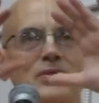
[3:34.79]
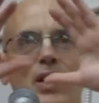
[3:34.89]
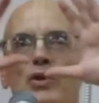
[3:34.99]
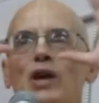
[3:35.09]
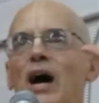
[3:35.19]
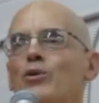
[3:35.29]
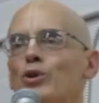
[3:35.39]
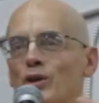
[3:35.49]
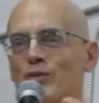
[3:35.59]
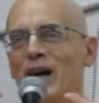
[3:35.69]
other
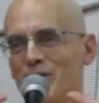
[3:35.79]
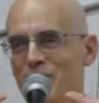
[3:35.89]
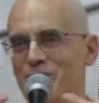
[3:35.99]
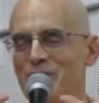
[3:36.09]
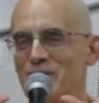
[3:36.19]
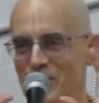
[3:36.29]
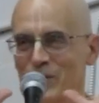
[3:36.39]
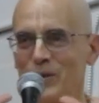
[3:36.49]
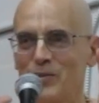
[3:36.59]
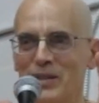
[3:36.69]
outlook of life. You see
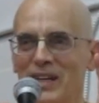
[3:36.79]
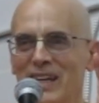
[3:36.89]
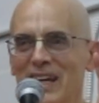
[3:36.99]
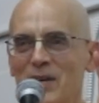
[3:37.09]
what I'm saying?